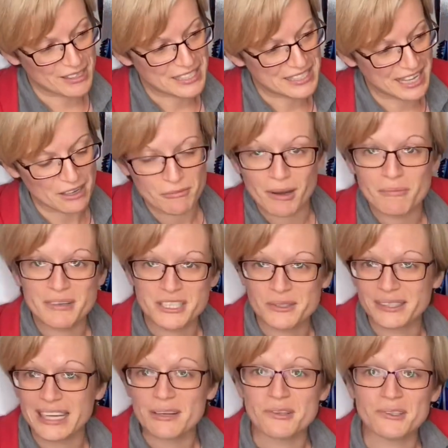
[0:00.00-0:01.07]
Yet when we do
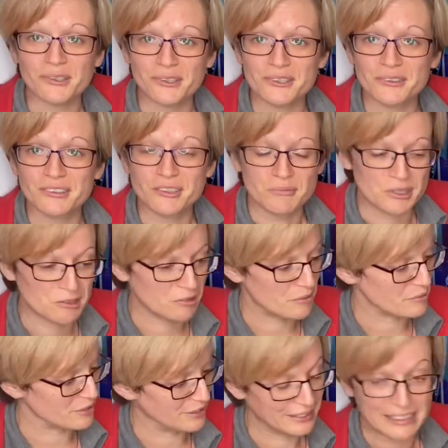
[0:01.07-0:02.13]
an outcross of some
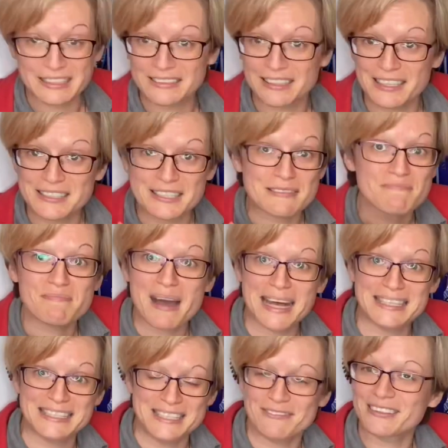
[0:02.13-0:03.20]
description, the litter size is
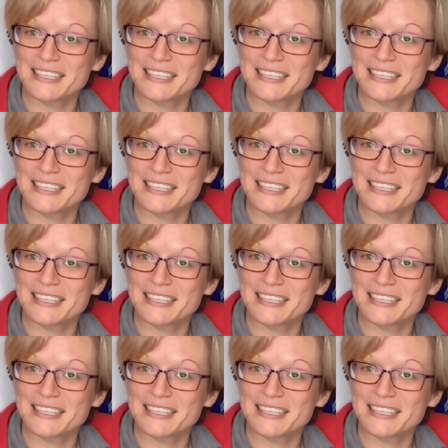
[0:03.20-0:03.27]
massive,